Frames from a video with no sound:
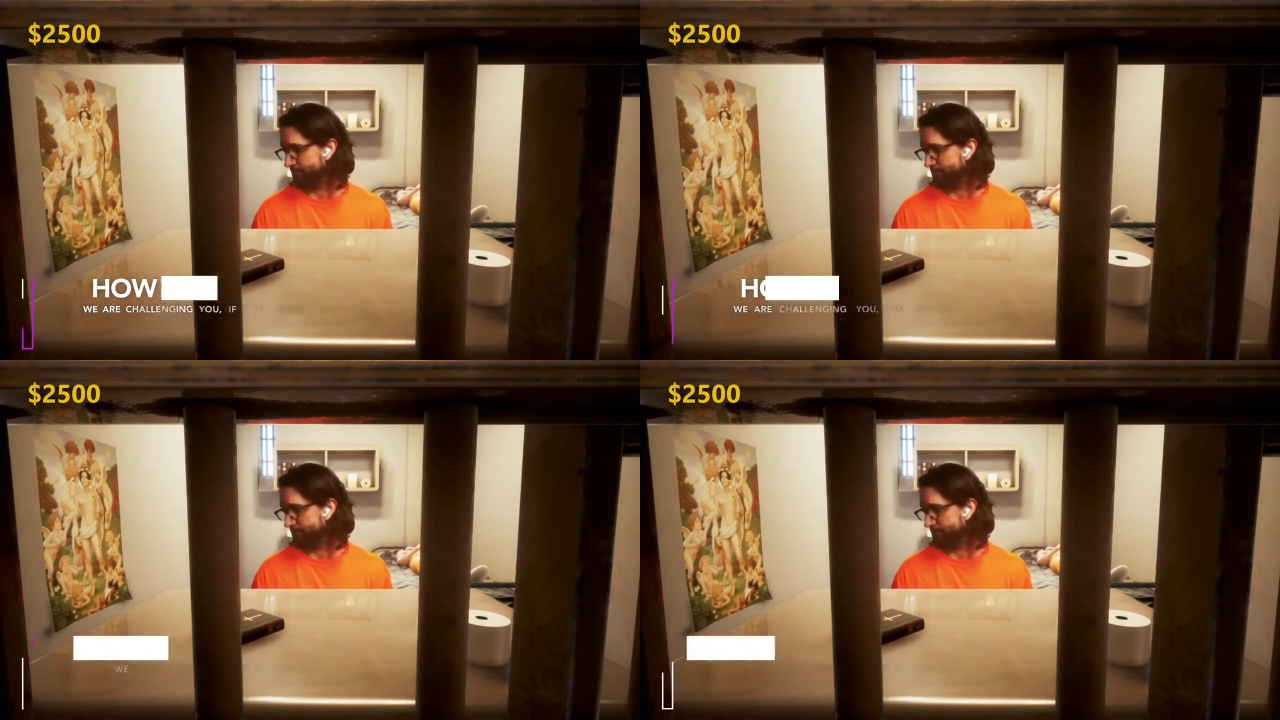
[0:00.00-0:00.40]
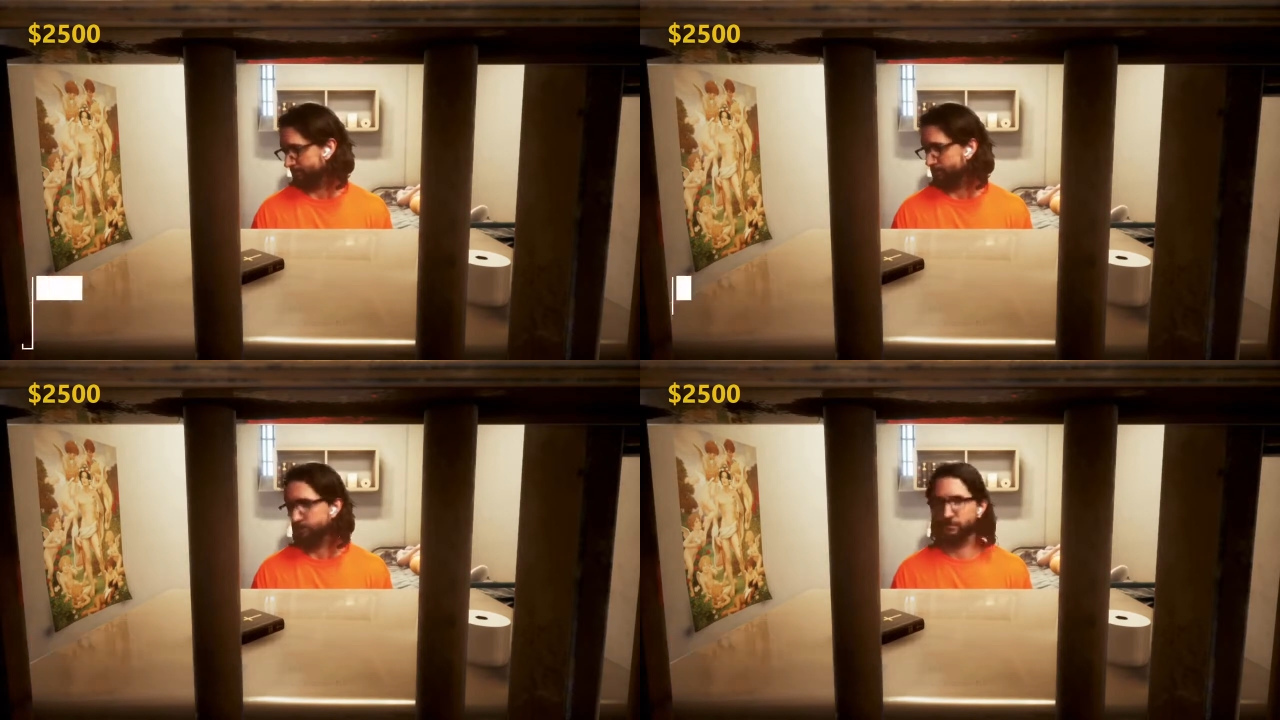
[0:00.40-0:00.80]

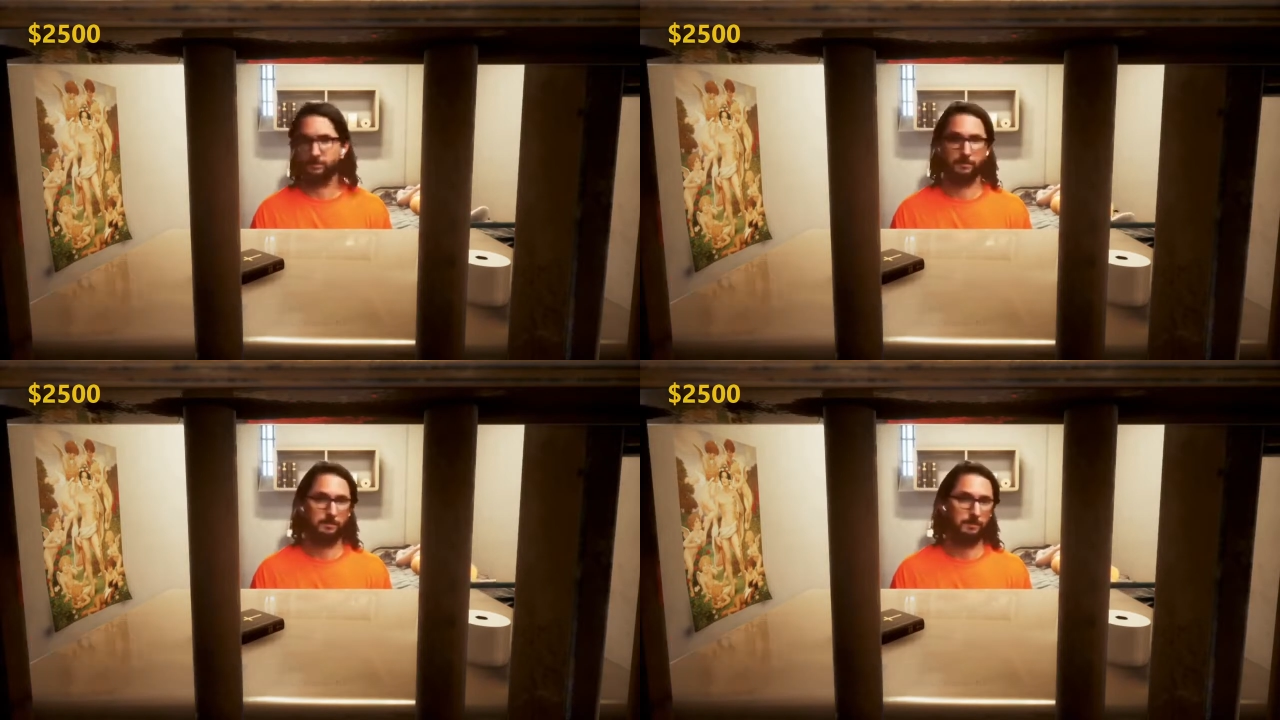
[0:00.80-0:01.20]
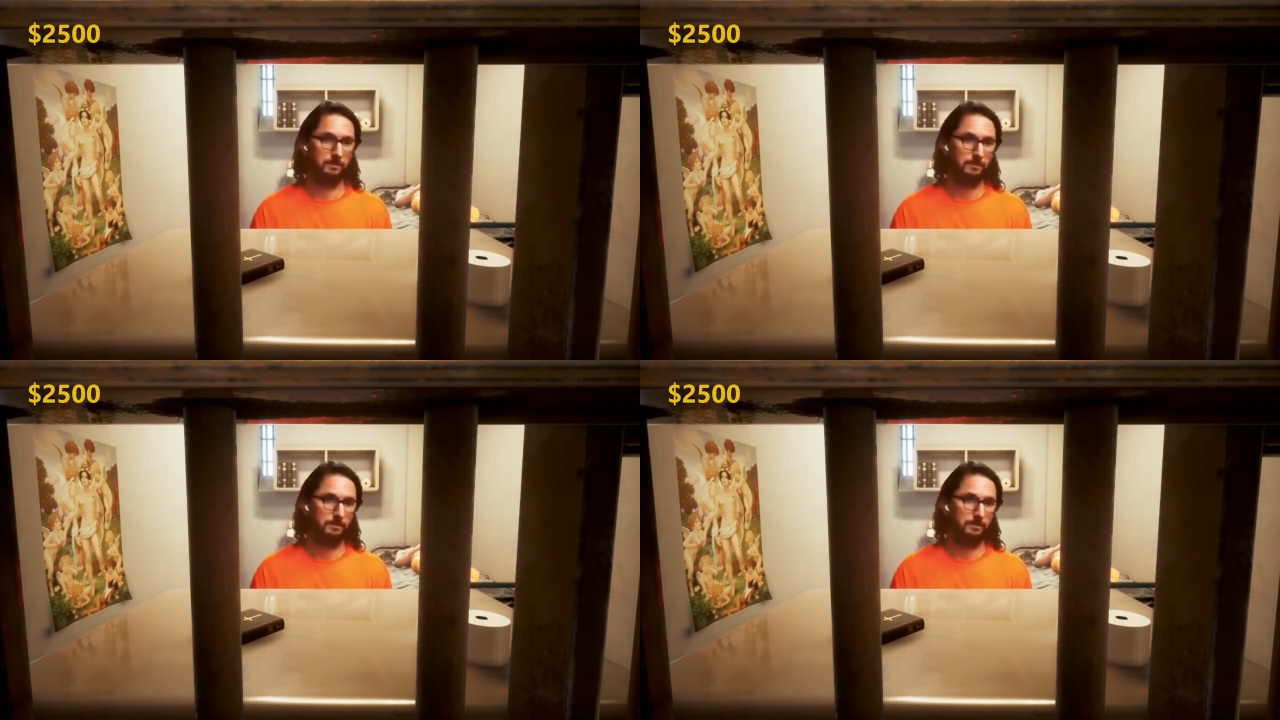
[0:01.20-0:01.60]

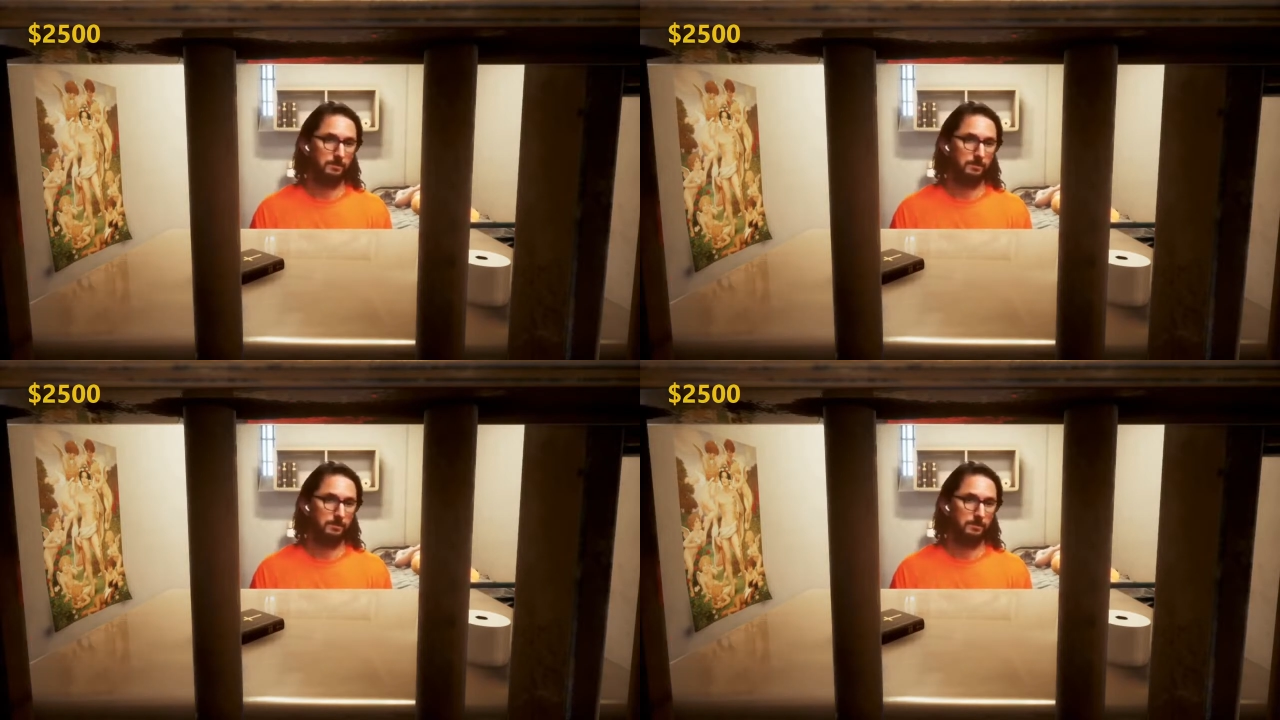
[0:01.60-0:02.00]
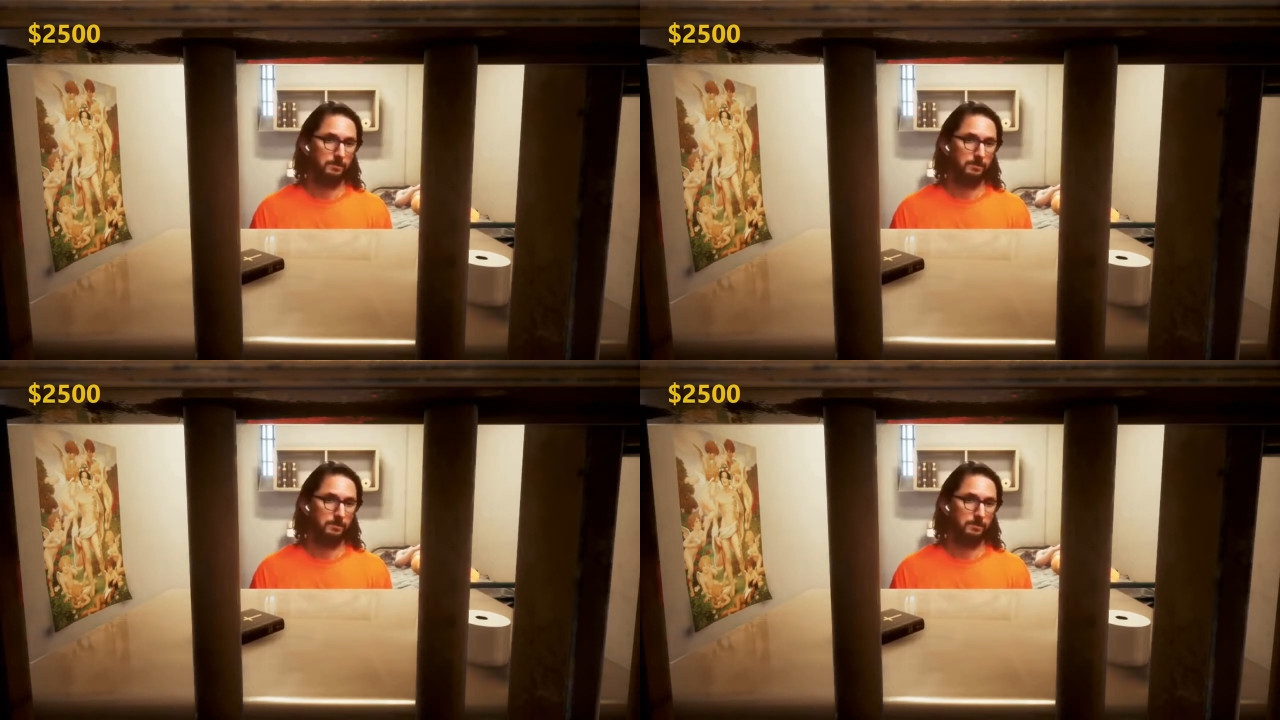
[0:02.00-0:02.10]
(no one is talking)